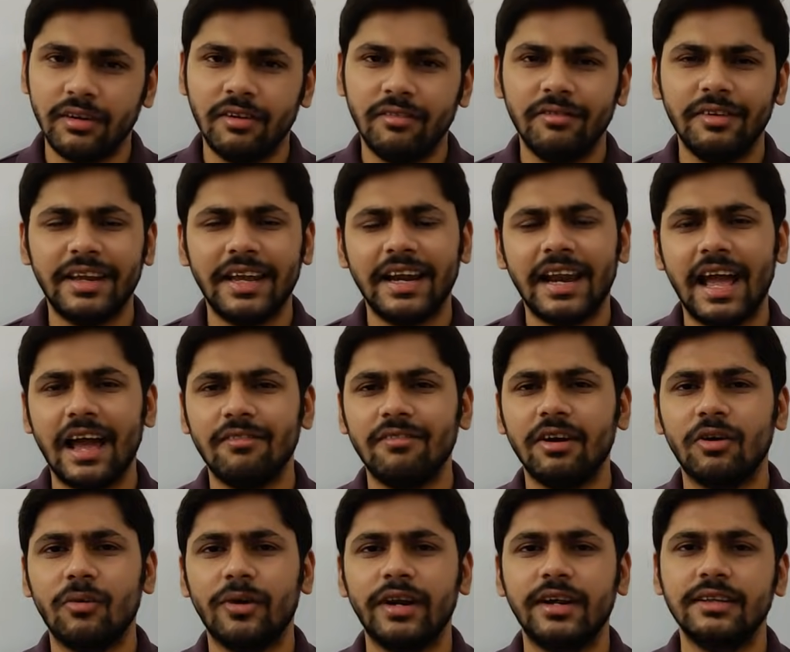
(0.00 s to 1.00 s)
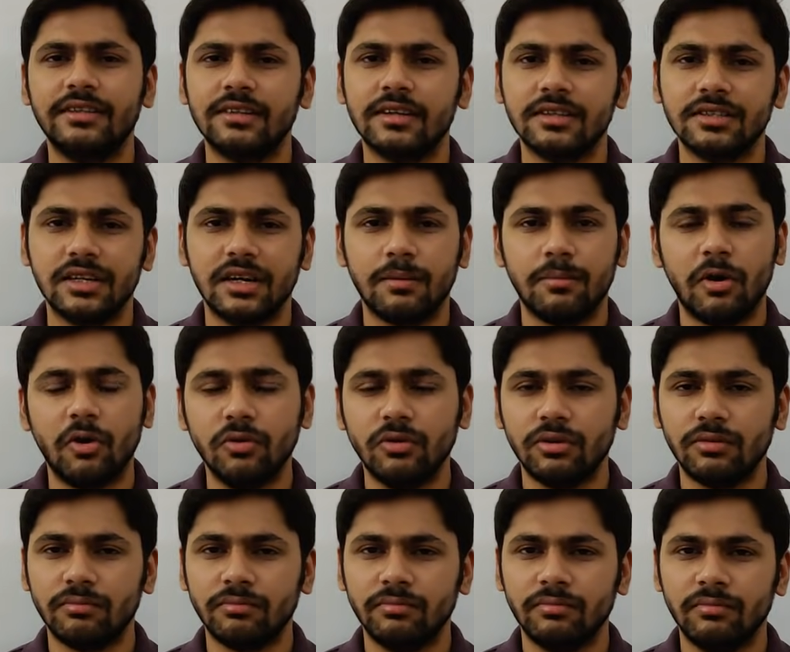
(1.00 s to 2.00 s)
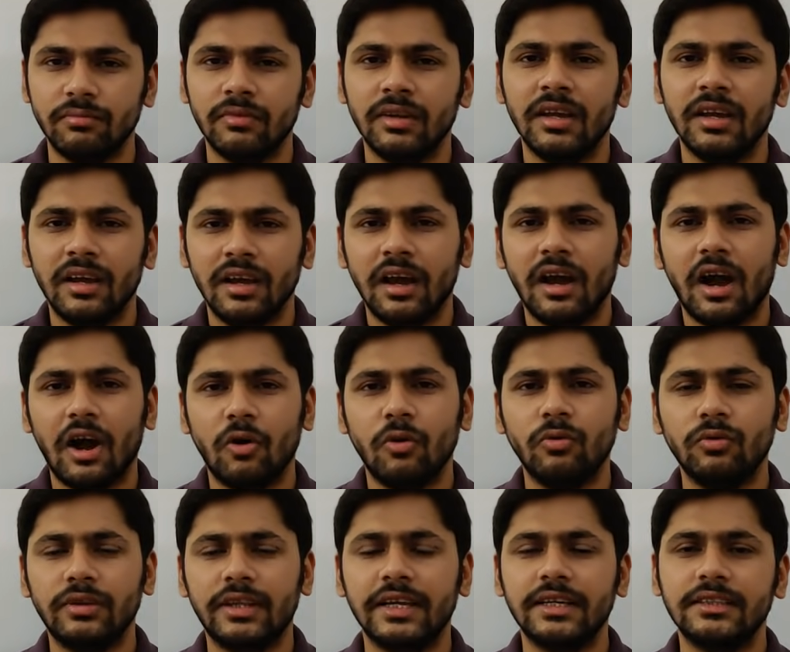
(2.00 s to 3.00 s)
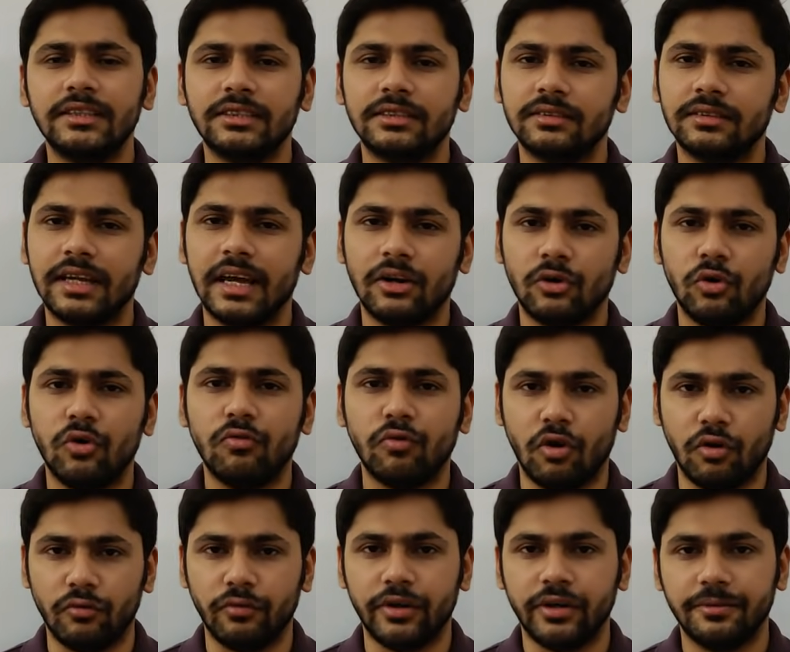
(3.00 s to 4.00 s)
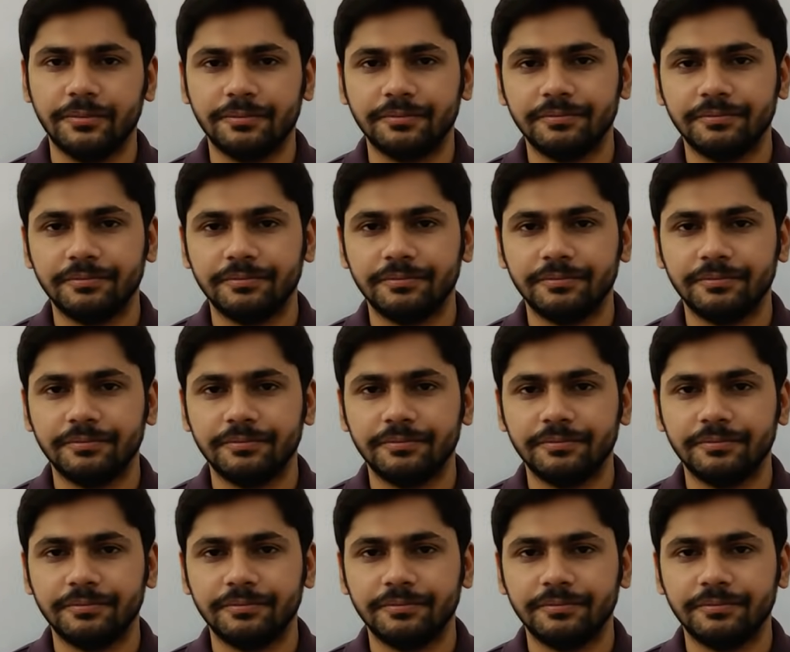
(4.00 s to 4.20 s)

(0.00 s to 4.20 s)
We can have a quick discussion about how things can go forward.